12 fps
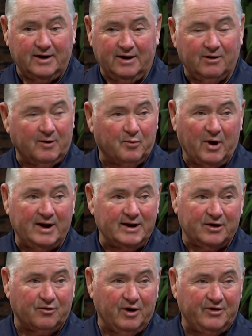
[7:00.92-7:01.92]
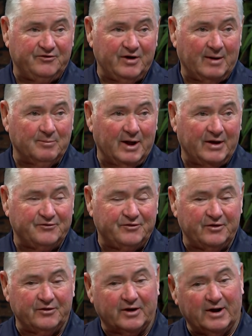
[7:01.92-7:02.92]
Eric Brand did a great job last
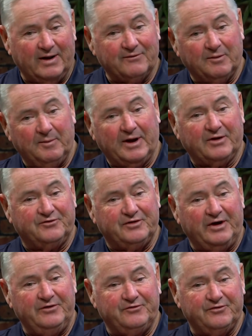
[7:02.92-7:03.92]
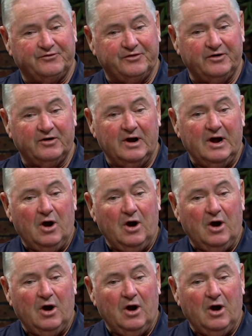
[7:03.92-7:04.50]
year. They're going to have to make a change this year.